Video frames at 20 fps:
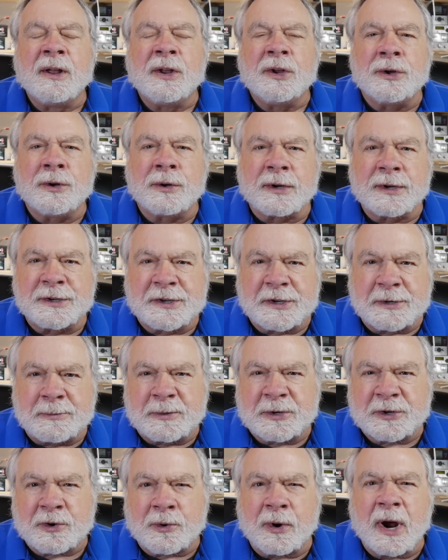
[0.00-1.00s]
You can
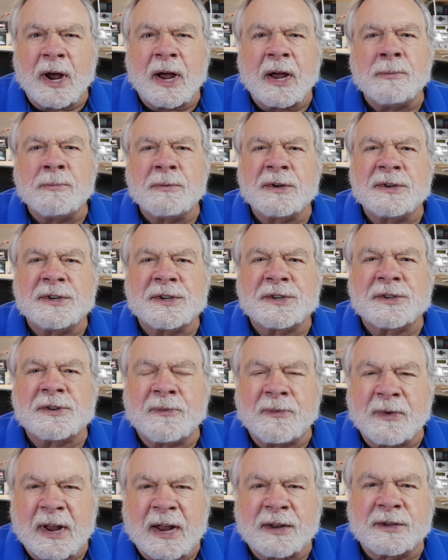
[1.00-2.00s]
subscribe, and just the
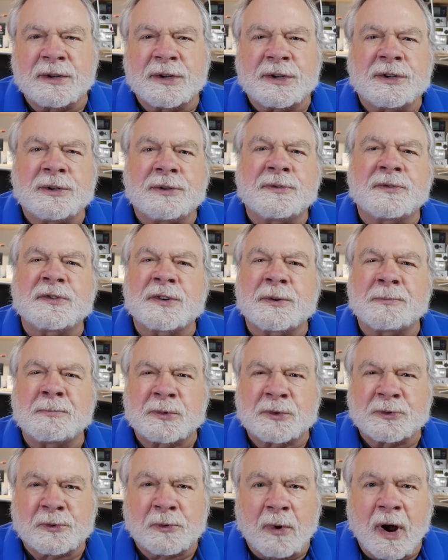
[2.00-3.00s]
fact that you've
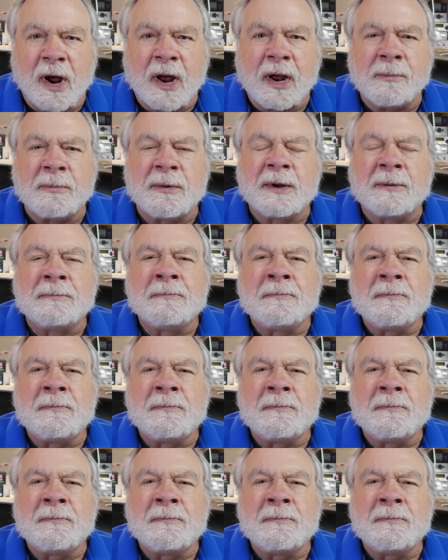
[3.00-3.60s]
subscribed